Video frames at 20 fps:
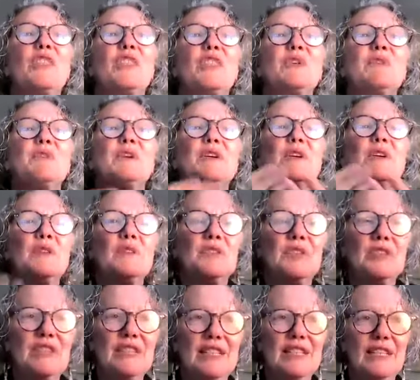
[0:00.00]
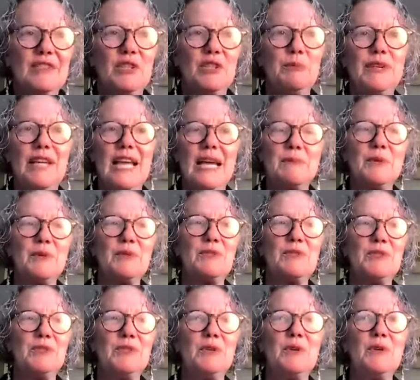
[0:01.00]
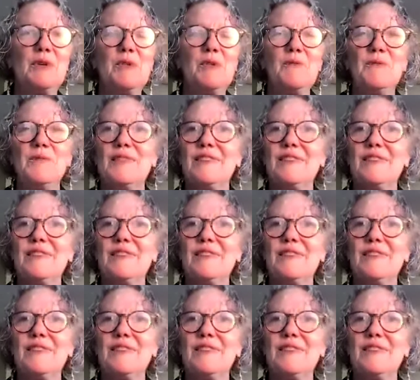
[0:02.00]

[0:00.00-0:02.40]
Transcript: thrilled to be able to